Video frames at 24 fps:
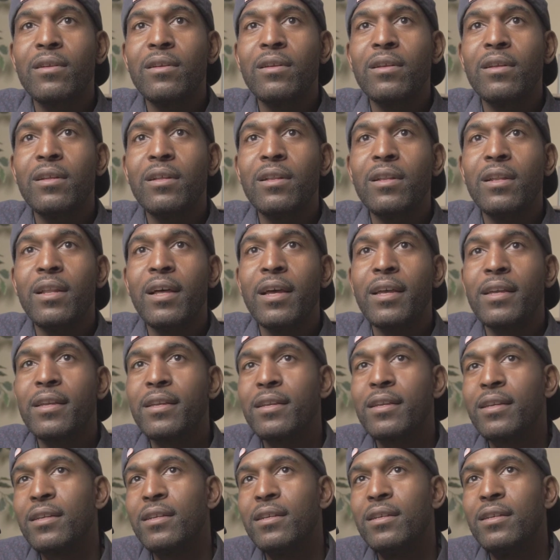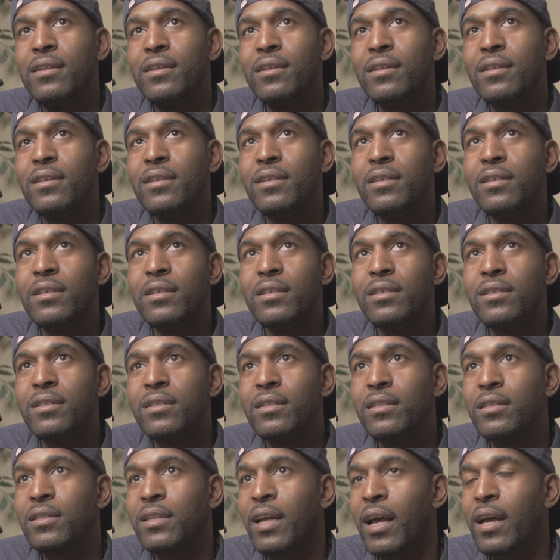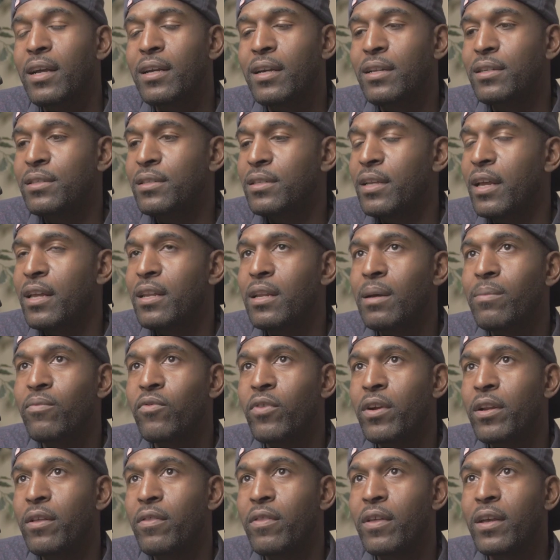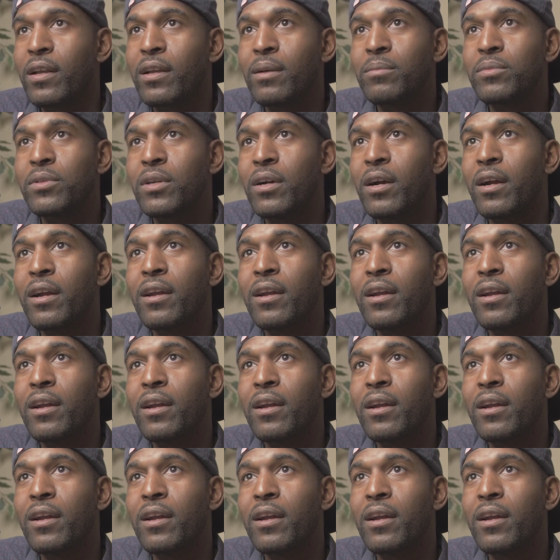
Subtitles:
Like, he's not gonna stand up for anything. I'm sorry.